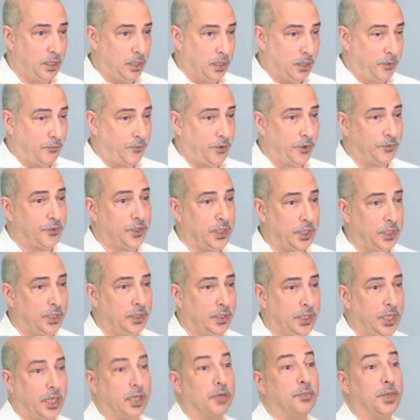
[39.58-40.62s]
15
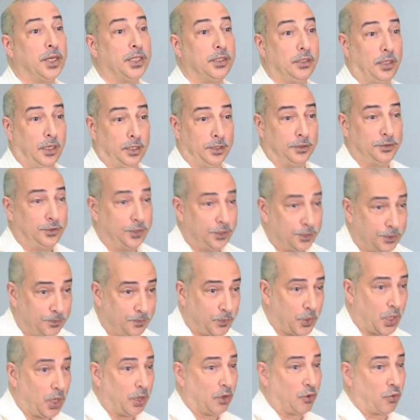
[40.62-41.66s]
gigabyte LUNs
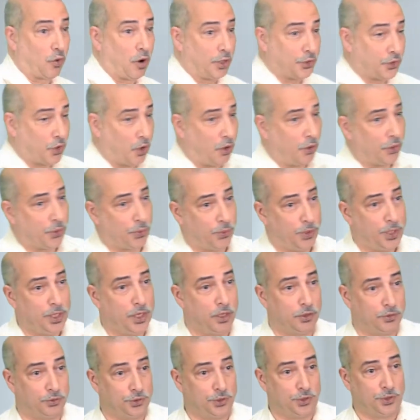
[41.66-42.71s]
across all 3
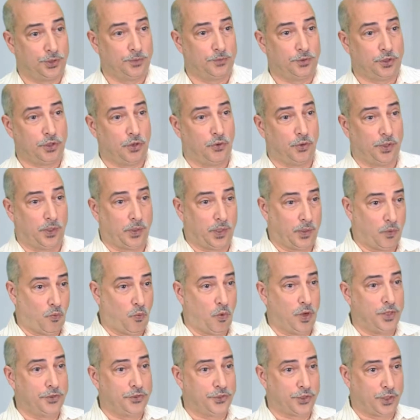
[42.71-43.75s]
nodes. So
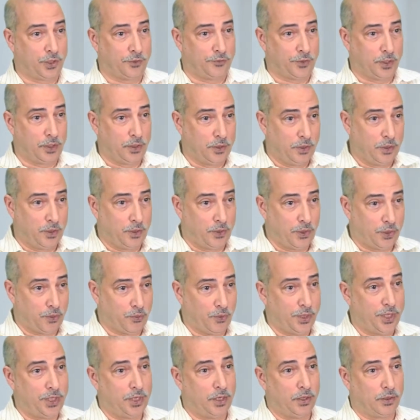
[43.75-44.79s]
1 server,
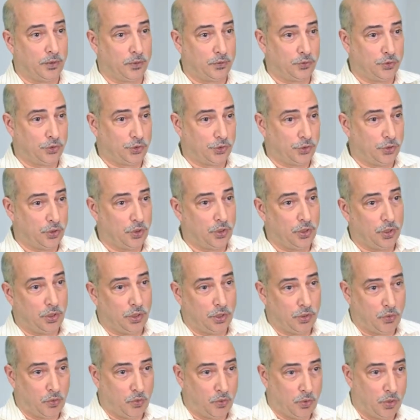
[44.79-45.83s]
3 nodes
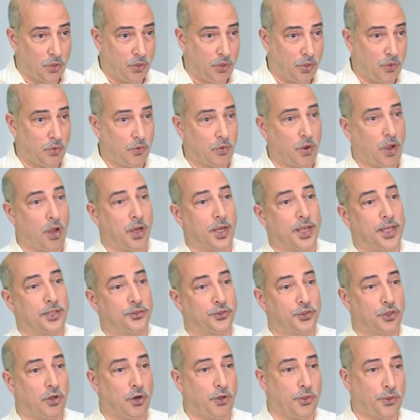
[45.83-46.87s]

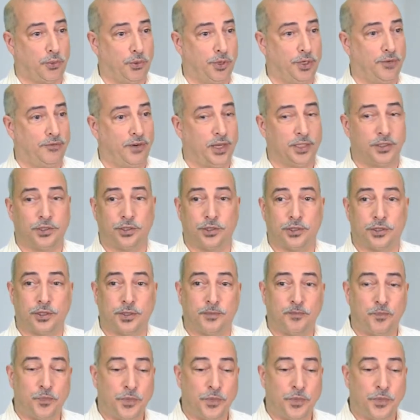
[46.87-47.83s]
against all 3 devices.